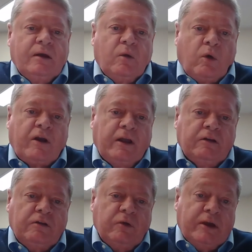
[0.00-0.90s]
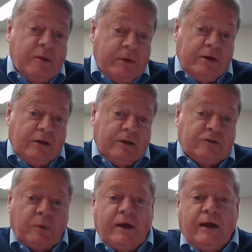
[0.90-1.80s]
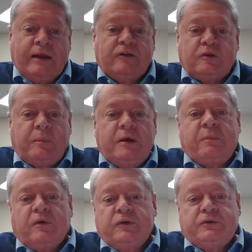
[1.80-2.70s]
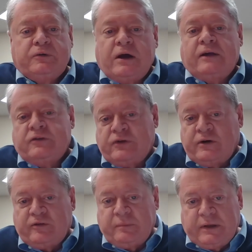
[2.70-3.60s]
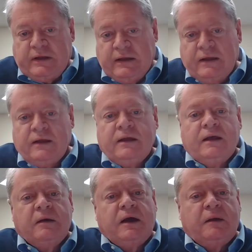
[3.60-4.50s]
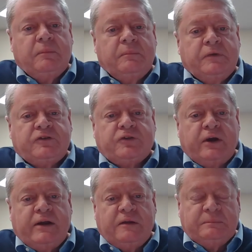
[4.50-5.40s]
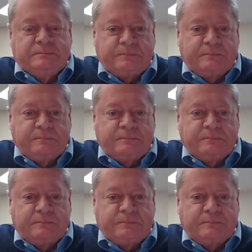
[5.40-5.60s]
working to do him ill as well as a people who do not deserve to be um, mistreated